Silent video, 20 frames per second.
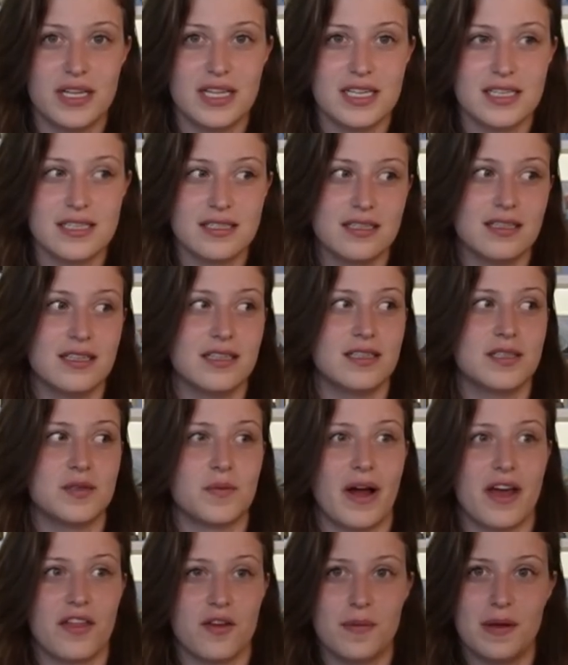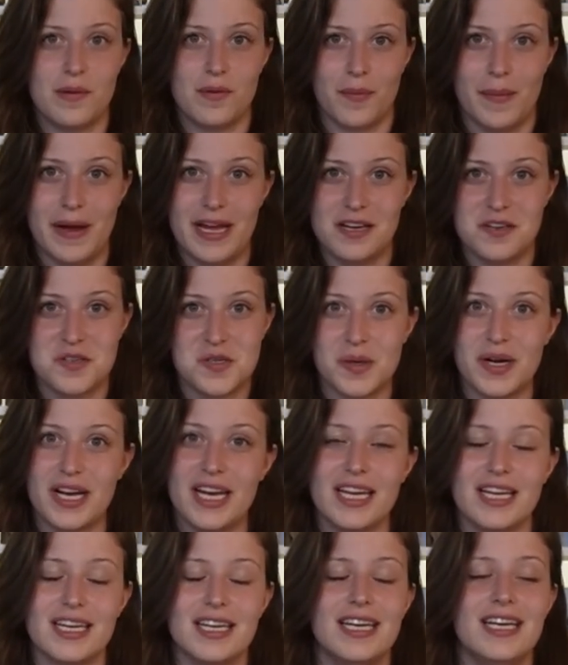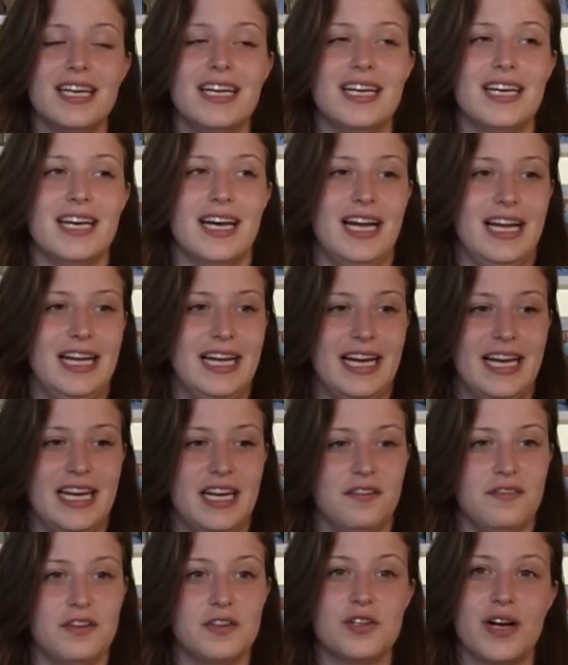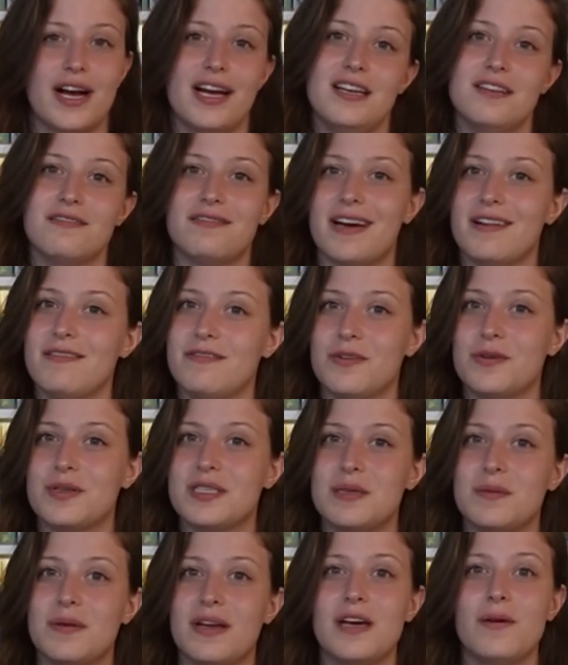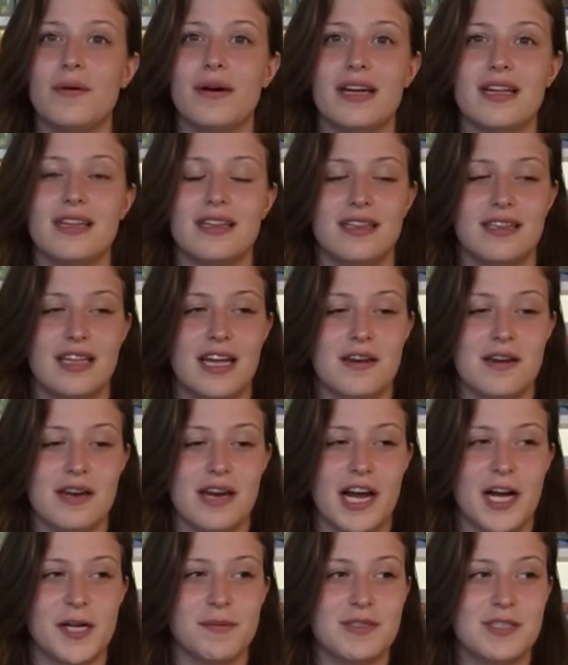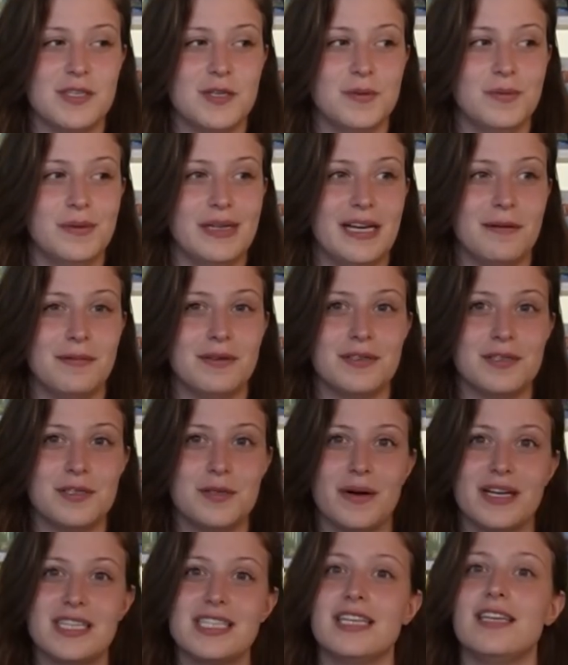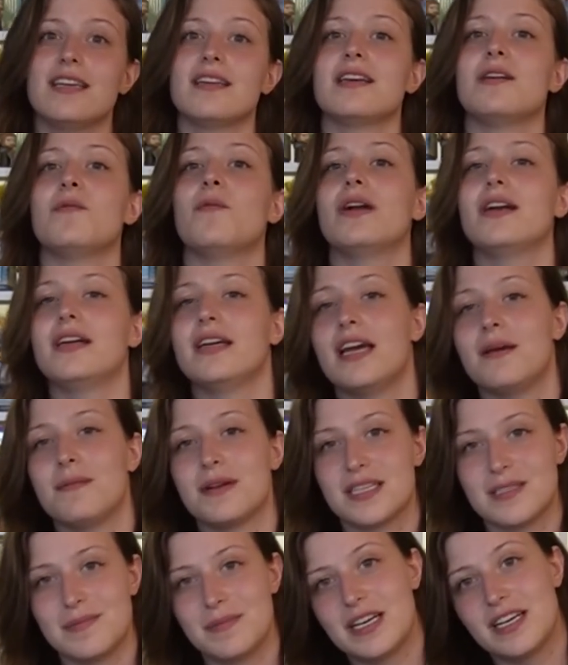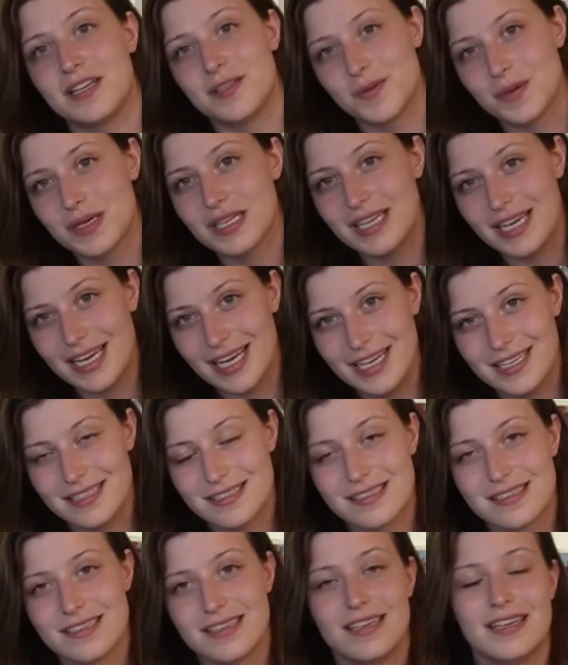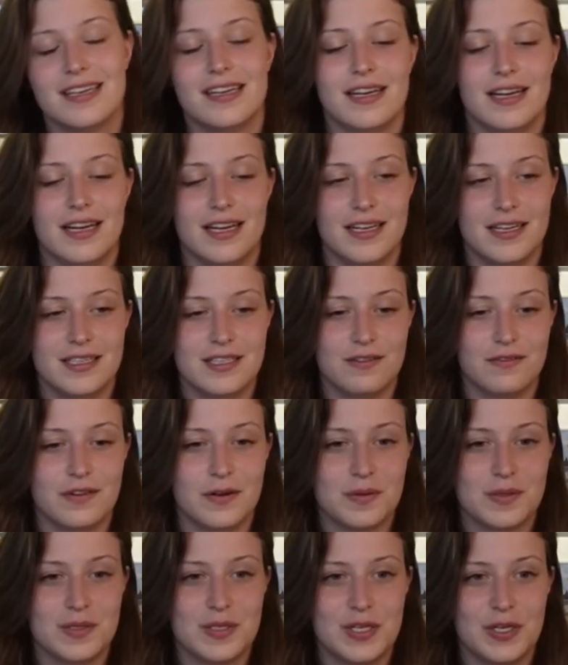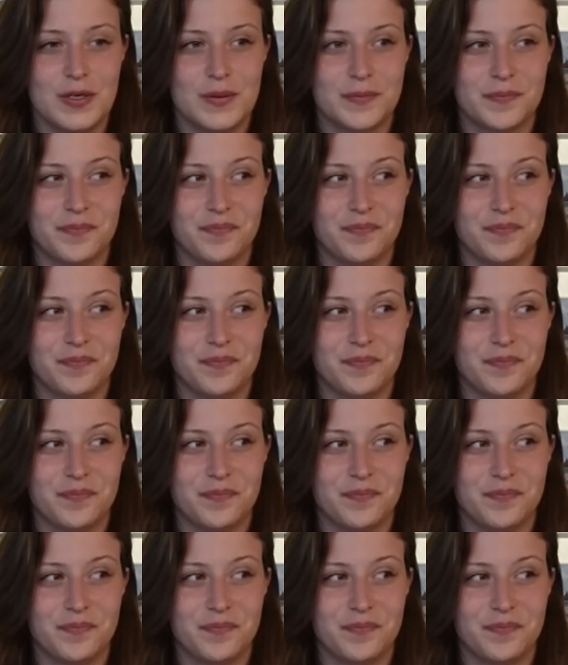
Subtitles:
this and this is why other people might enjoy it. And if you're trying to find folks to play with, then it helps you be able to articulate what a game experience really is to folks too.